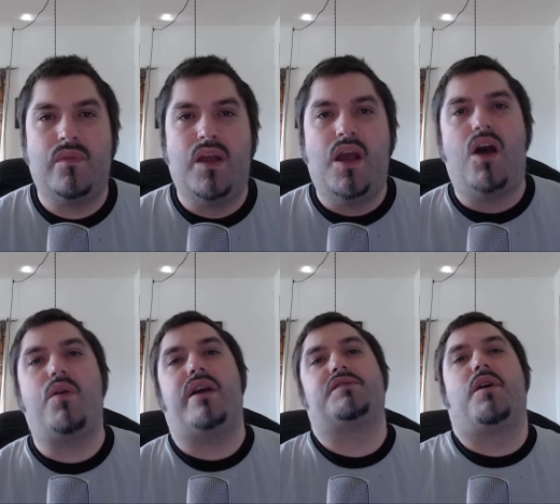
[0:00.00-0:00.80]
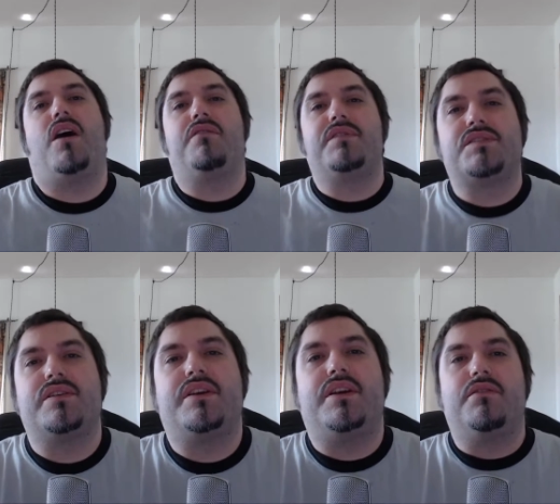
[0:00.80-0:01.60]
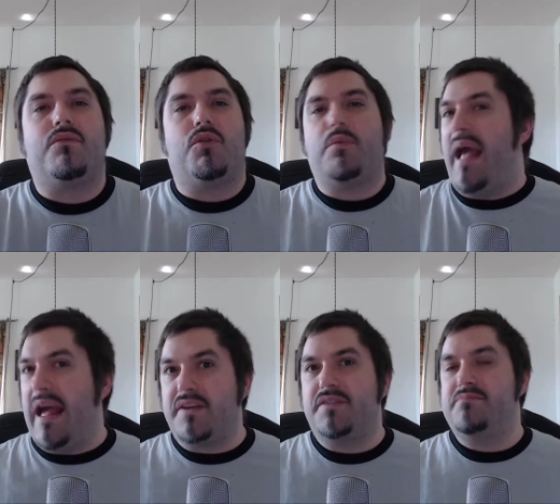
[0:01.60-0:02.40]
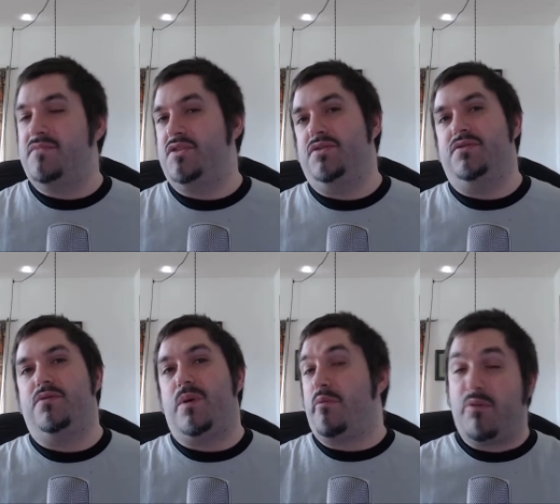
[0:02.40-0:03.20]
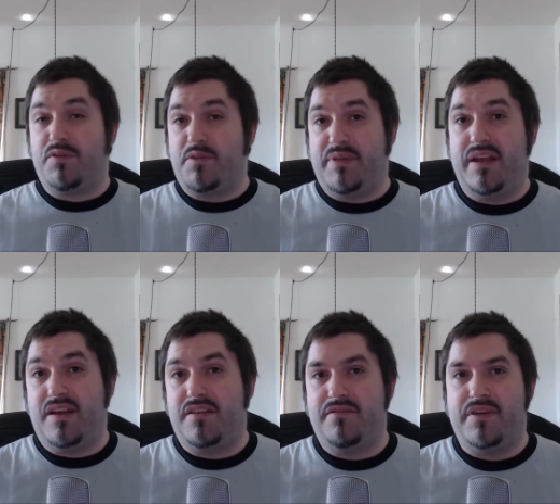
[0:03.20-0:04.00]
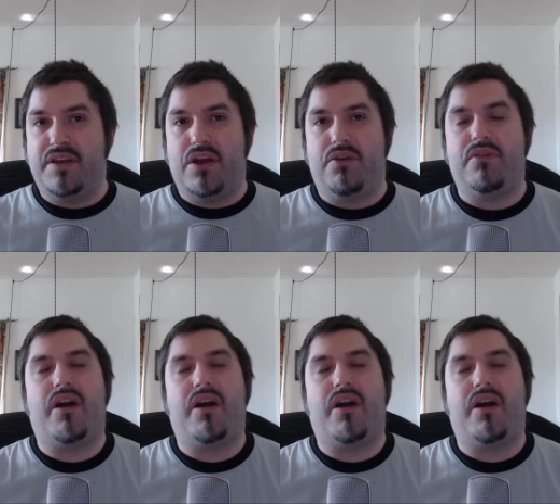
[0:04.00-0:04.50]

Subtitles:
Okay, so obviously we're back to where we were at the beginning of the video.